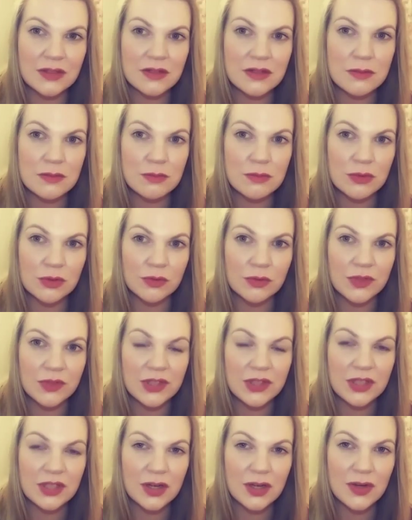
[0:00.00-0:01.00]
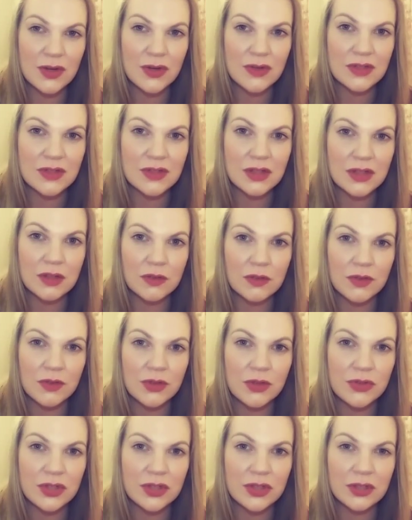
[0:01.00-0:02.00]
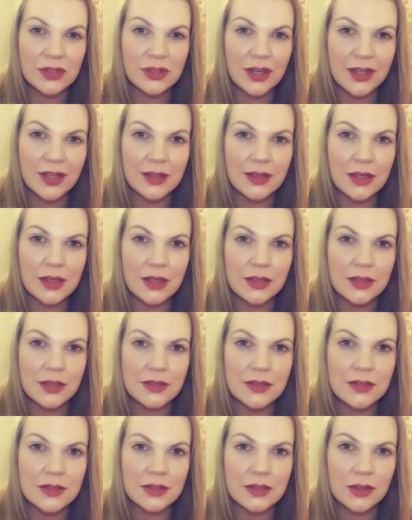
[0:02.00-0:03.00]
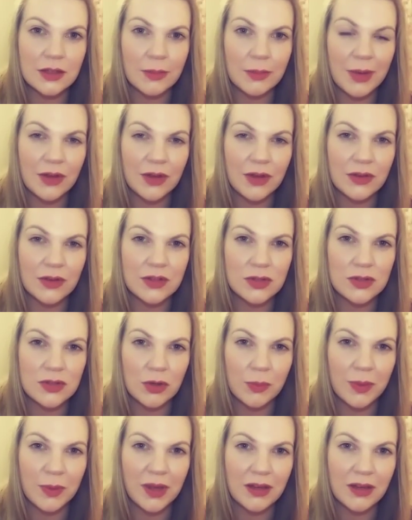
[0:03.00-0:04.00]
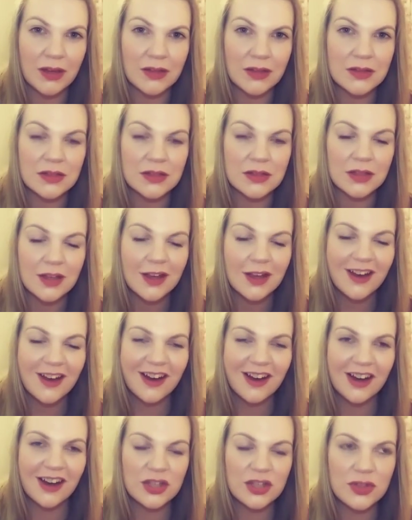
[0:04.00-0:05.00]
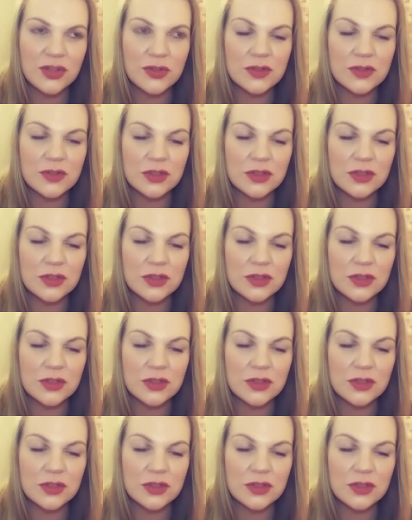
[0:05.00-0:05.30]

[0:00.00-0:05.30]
I used to just do an audio recording because I was still kind of in hiding a